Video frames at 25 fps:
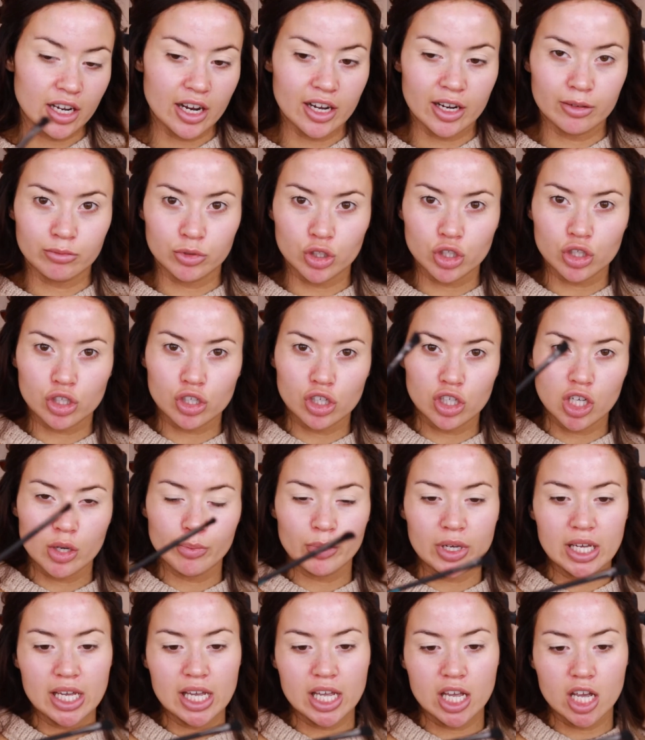and I'm just going to
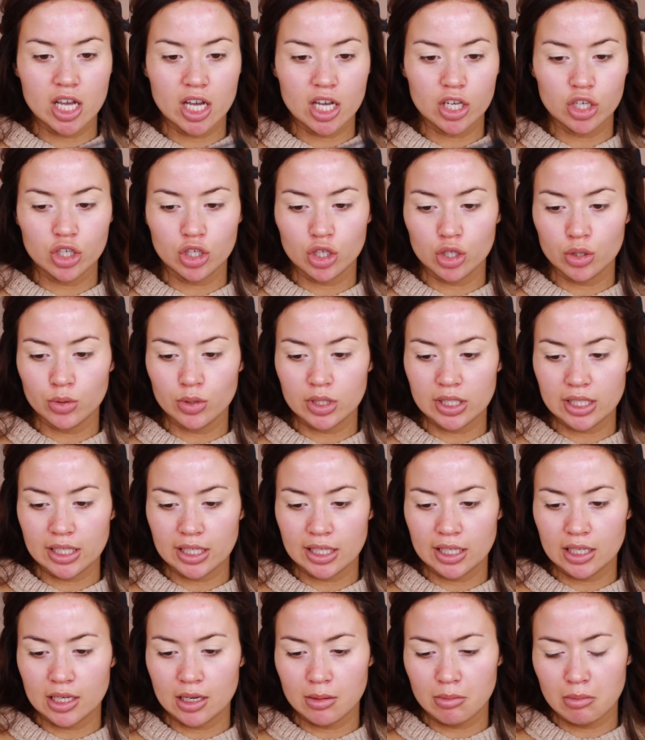be
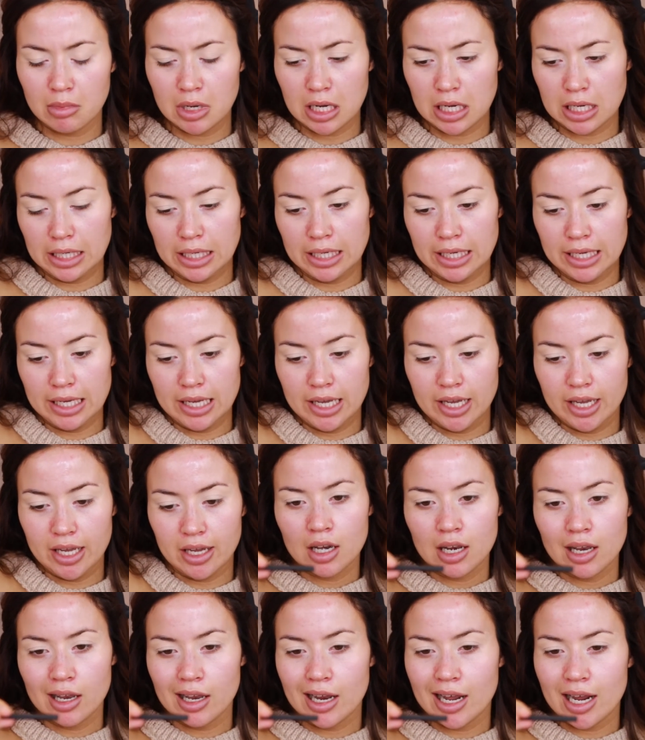using my
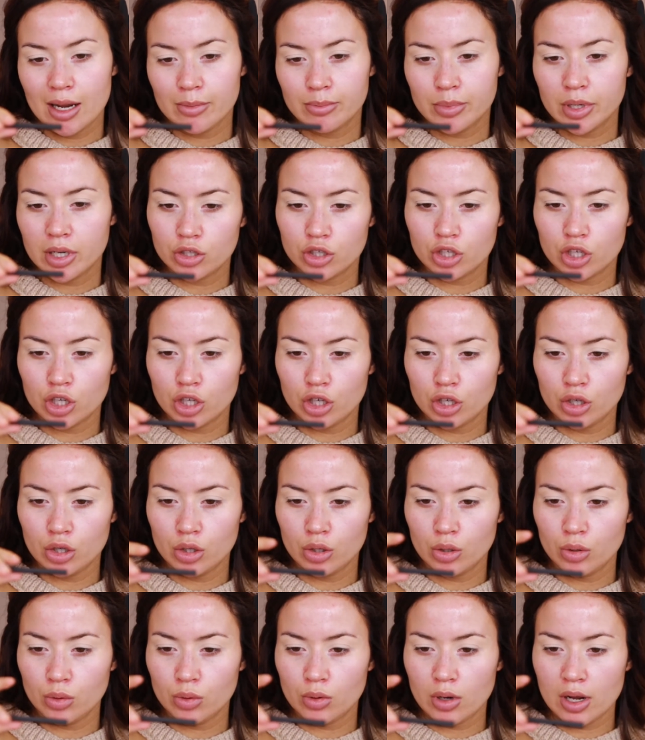Lab
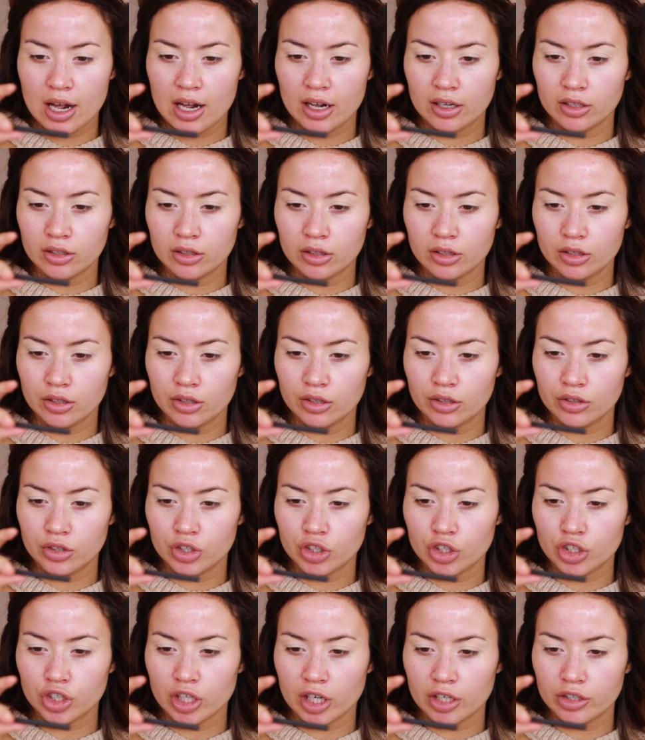2 angled
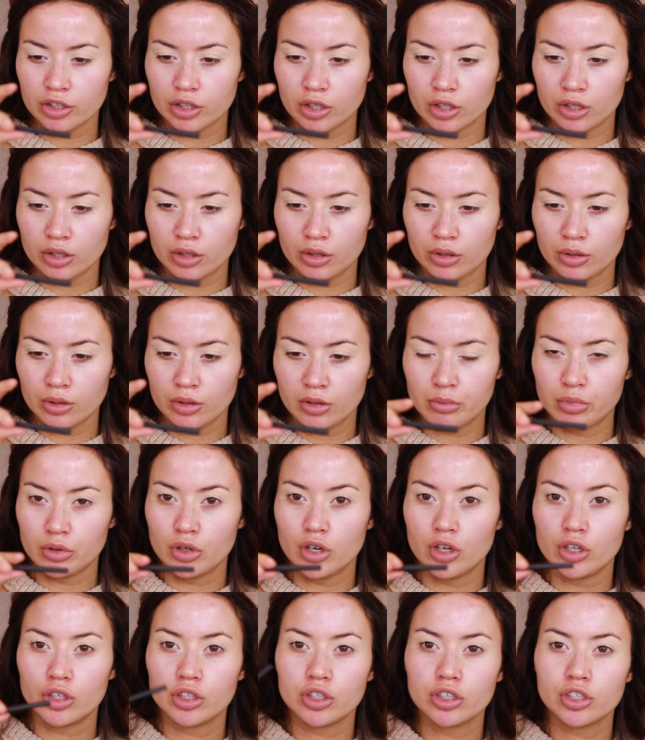shadow
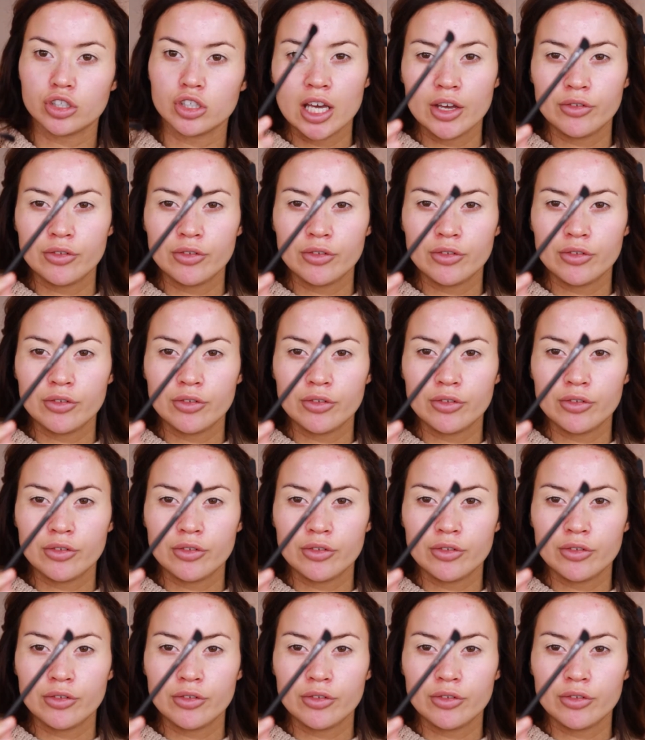brush.